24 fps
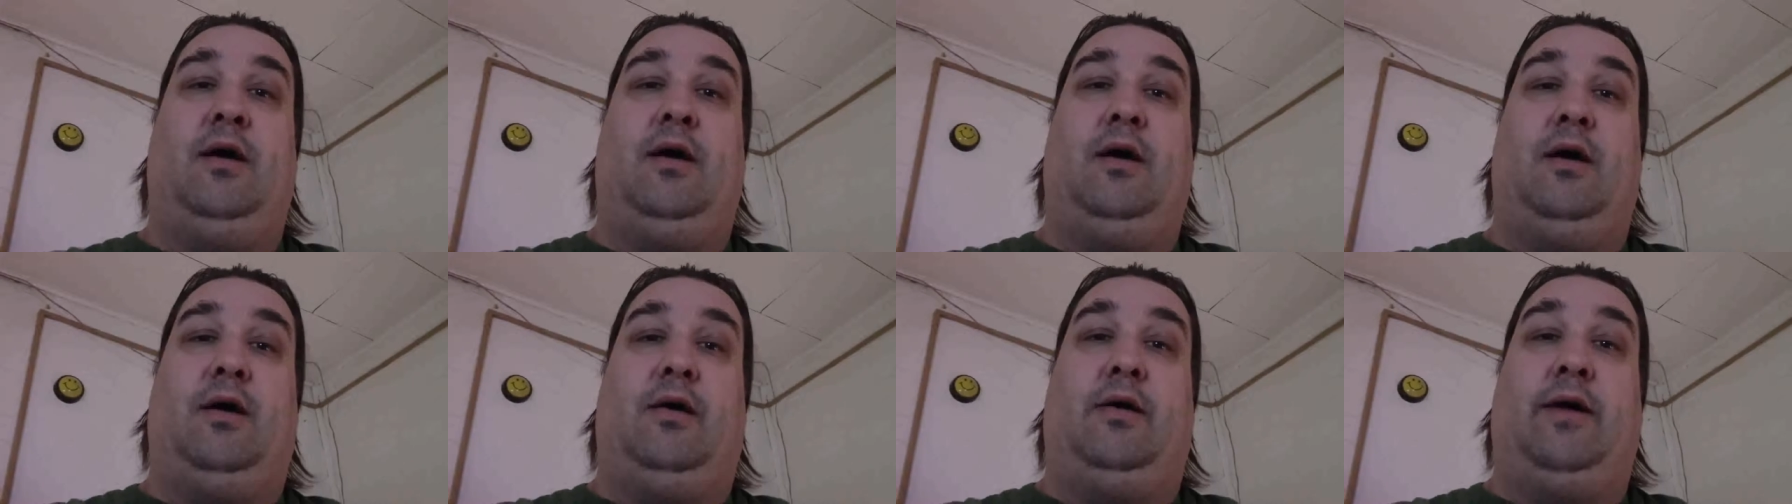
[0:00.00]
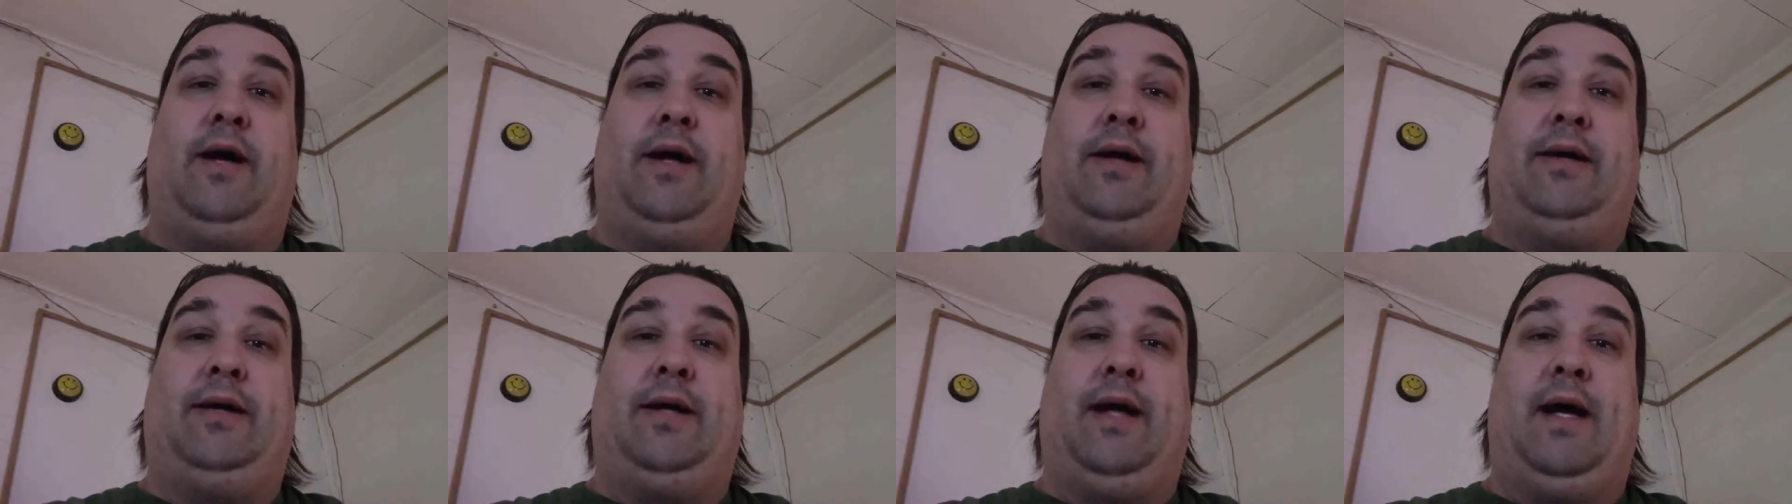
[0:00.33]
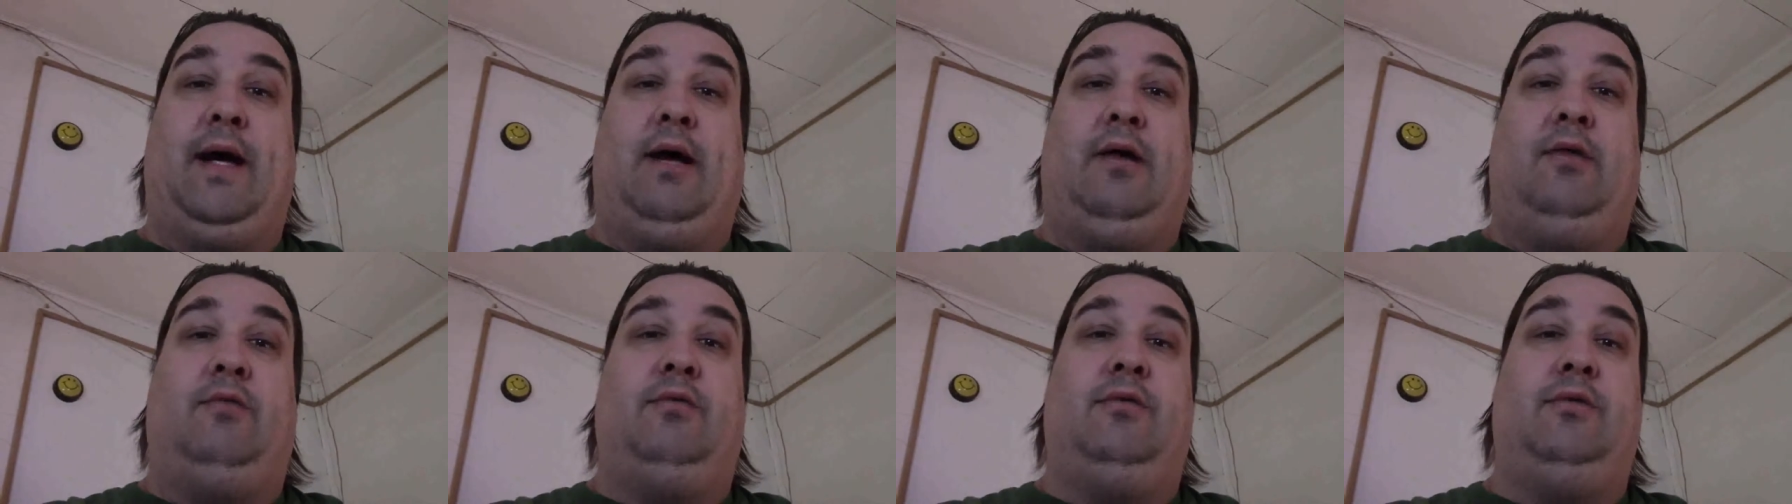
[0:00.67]
right
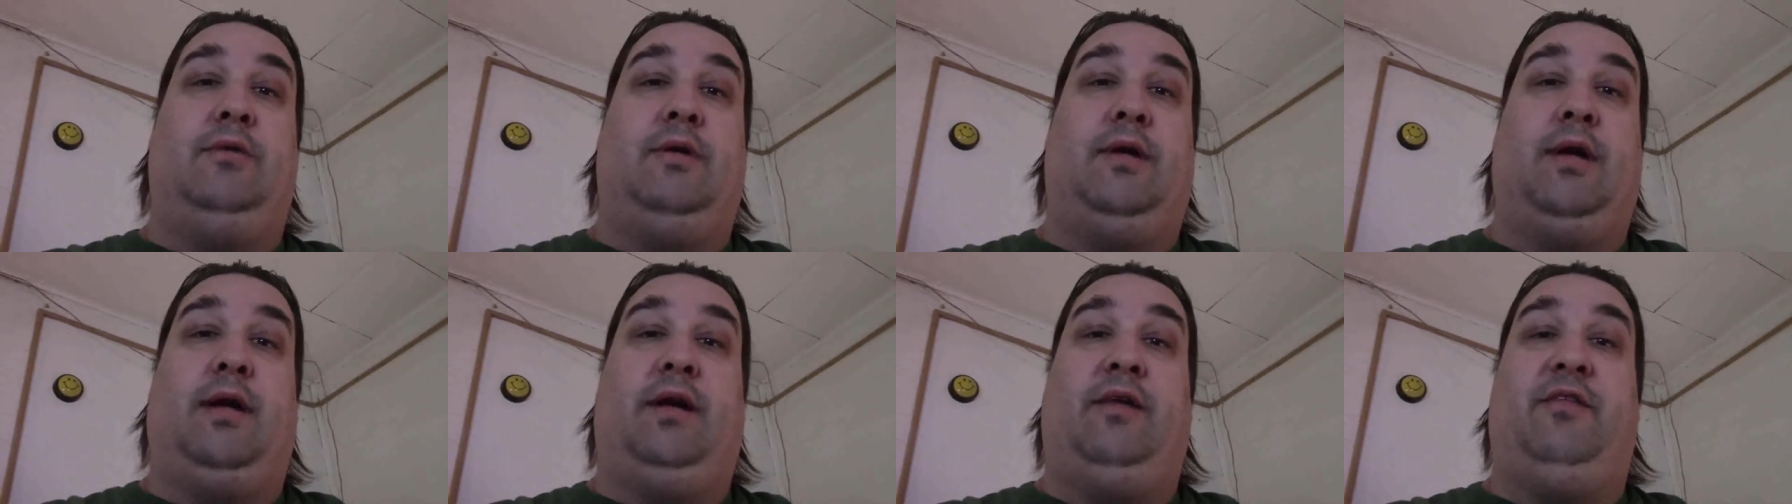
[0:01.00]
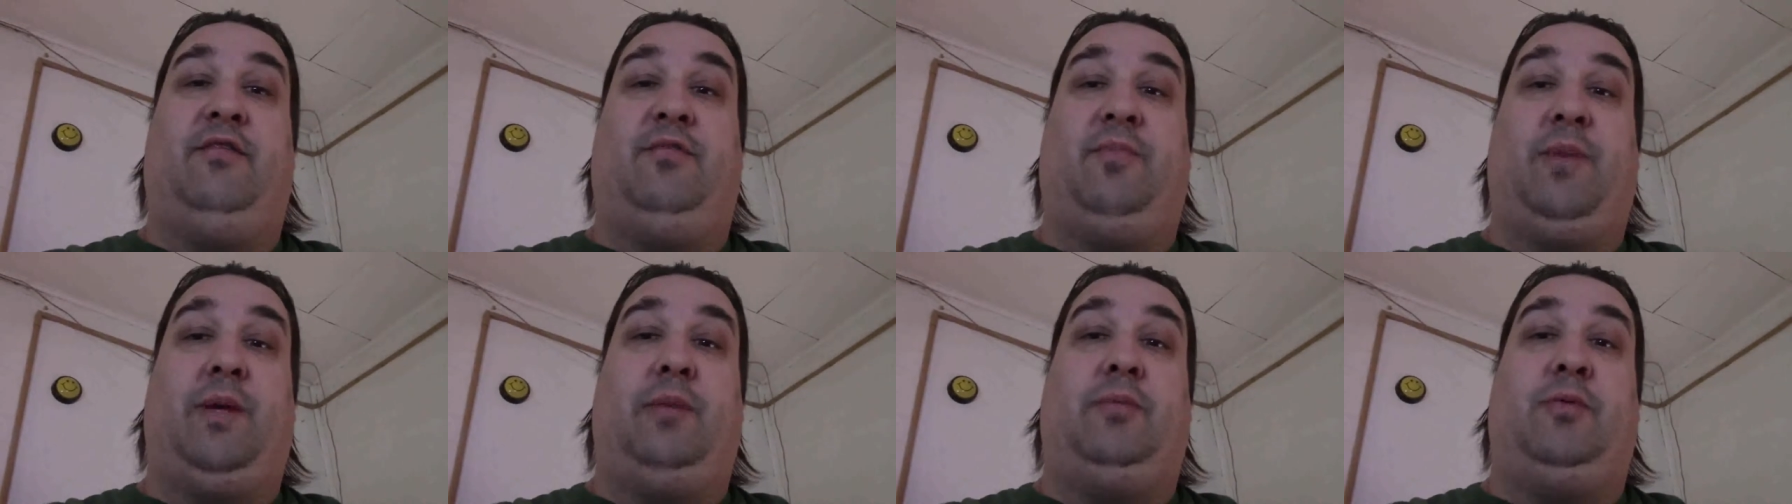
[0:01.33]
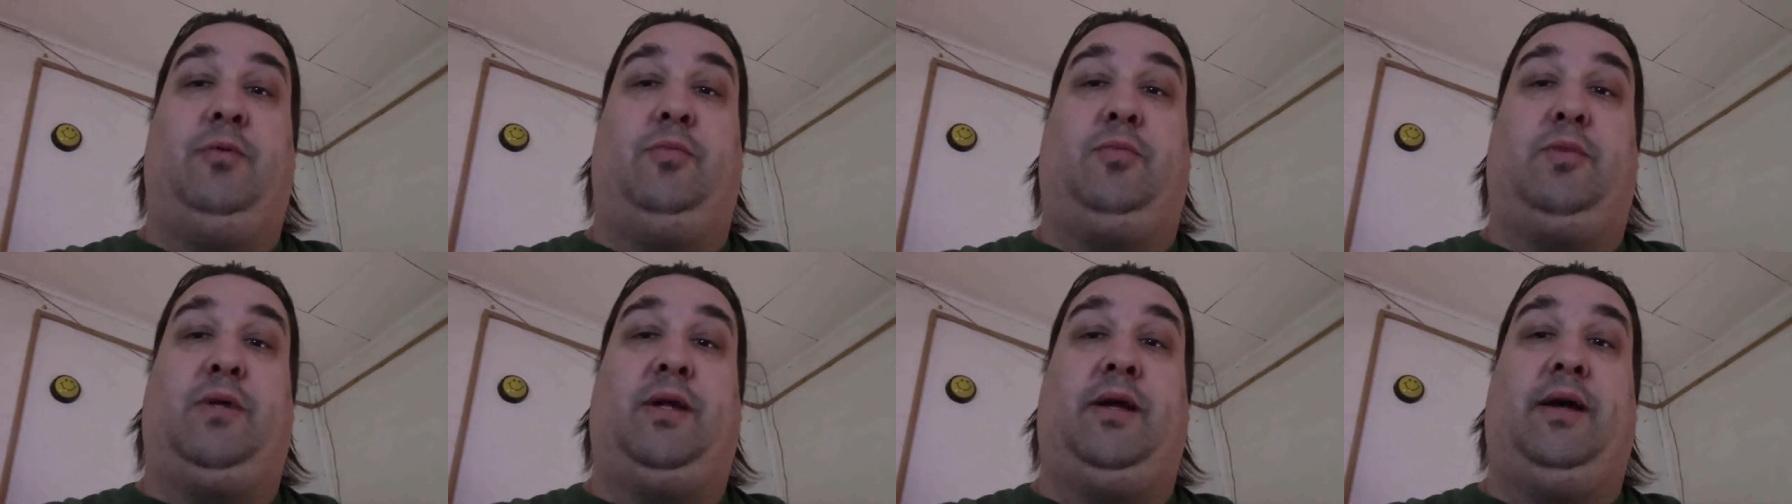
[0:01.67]
now, and if
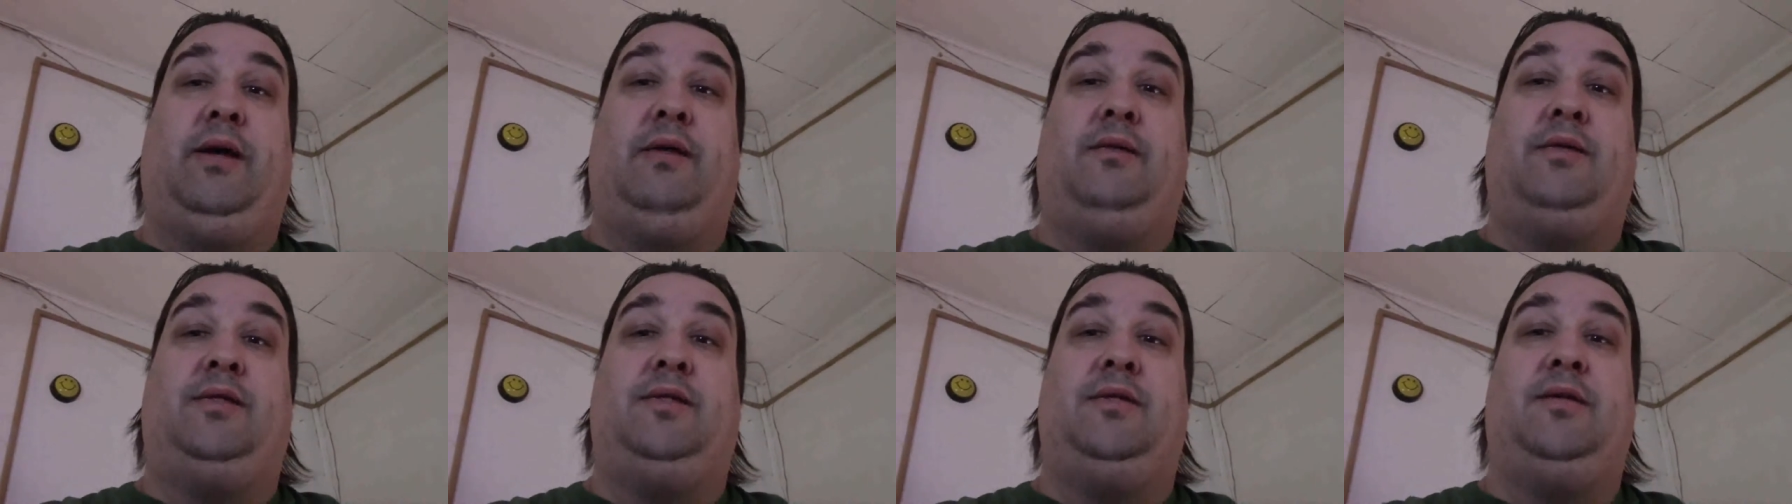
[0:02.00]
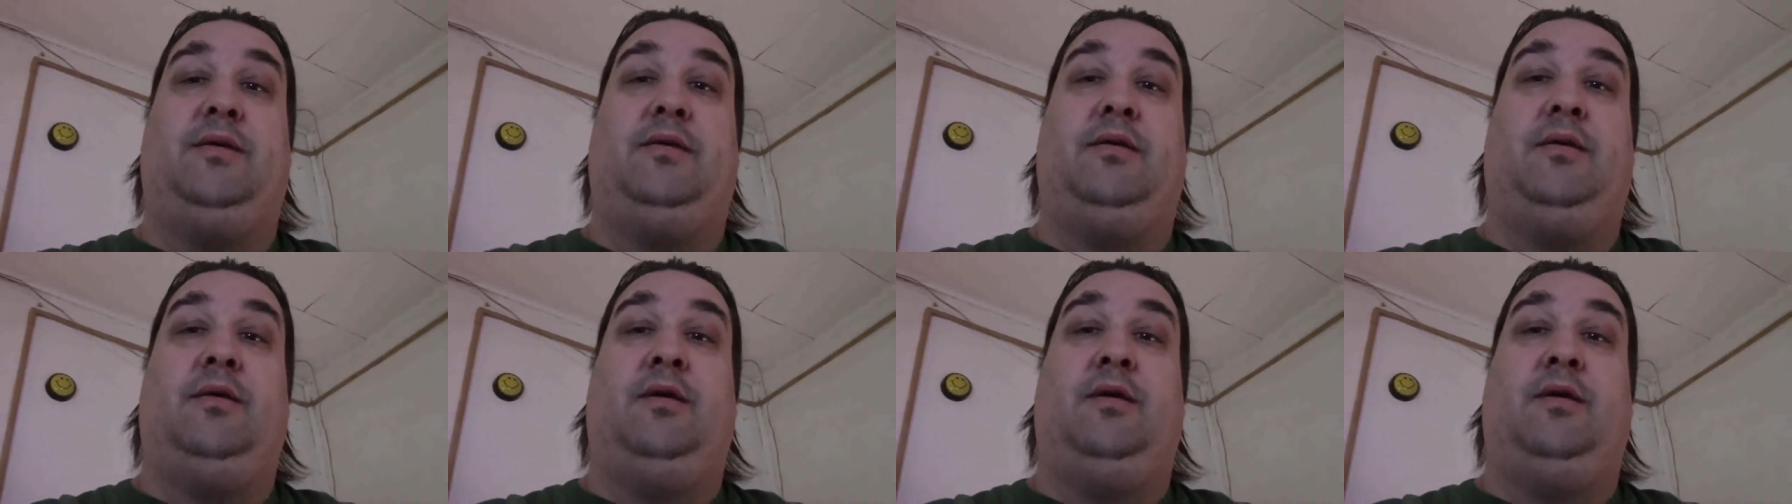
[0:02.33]
people plant